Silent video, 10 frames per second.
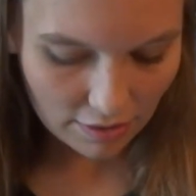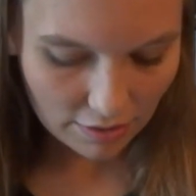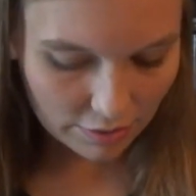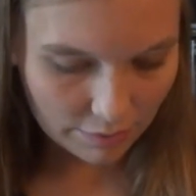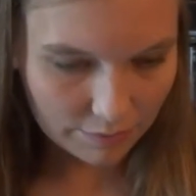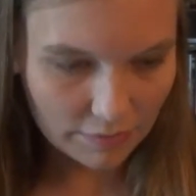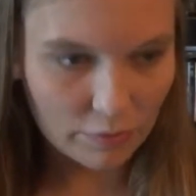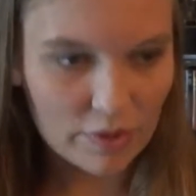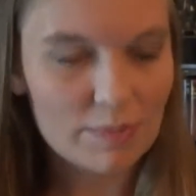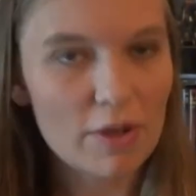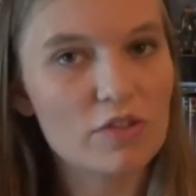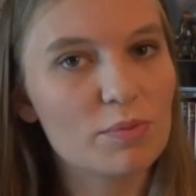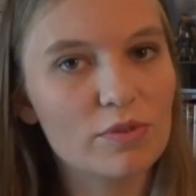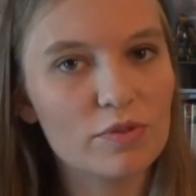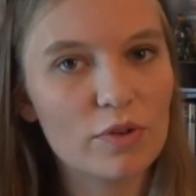
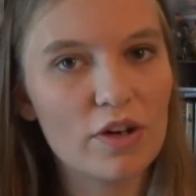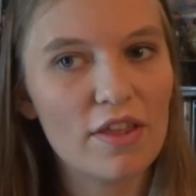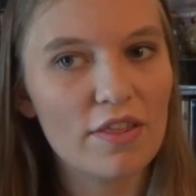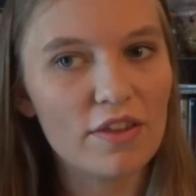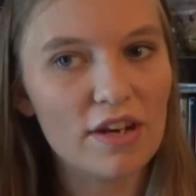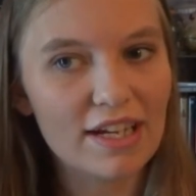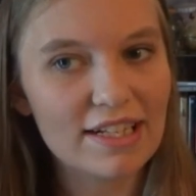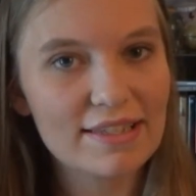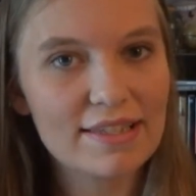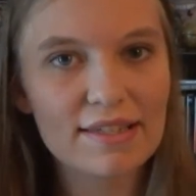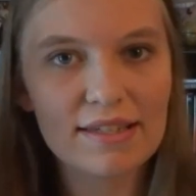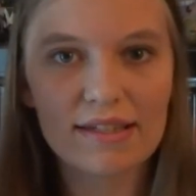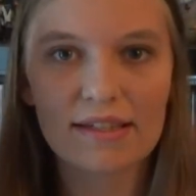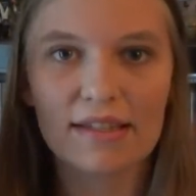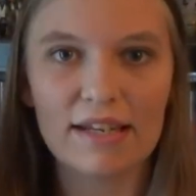responsible for the
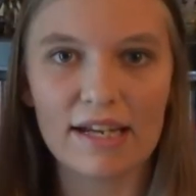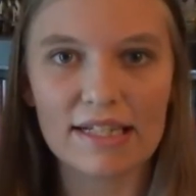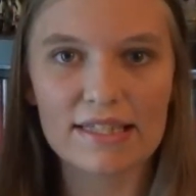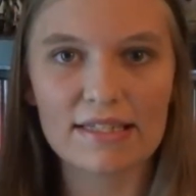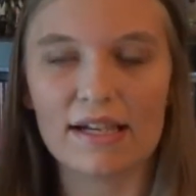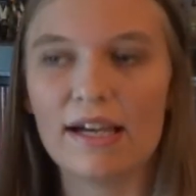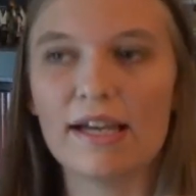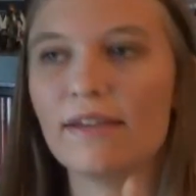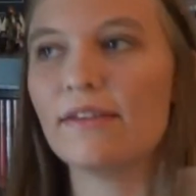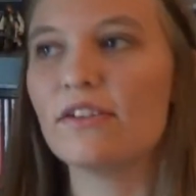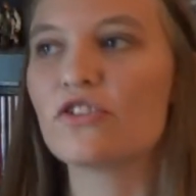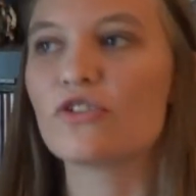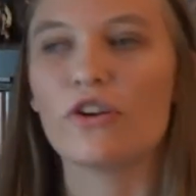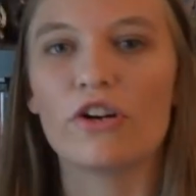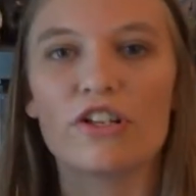night sky and the
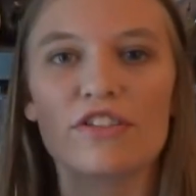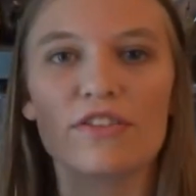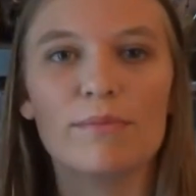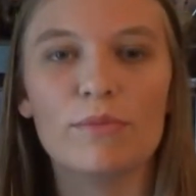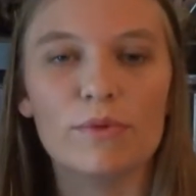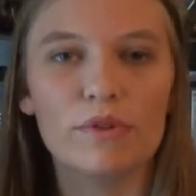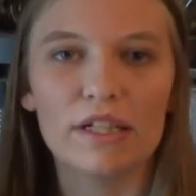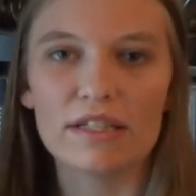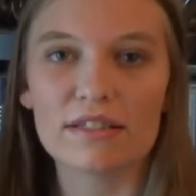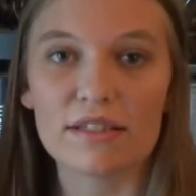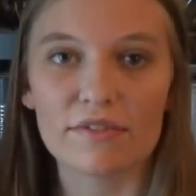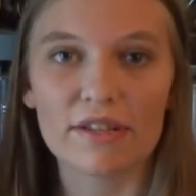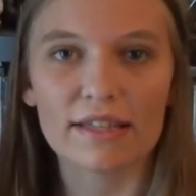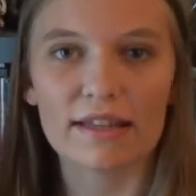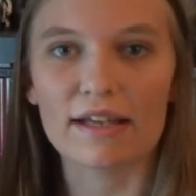stars and the moon and stuff
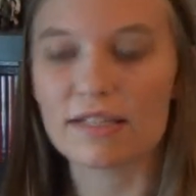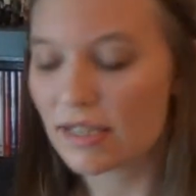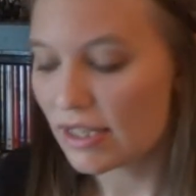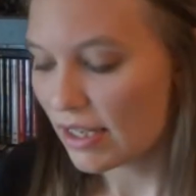like that.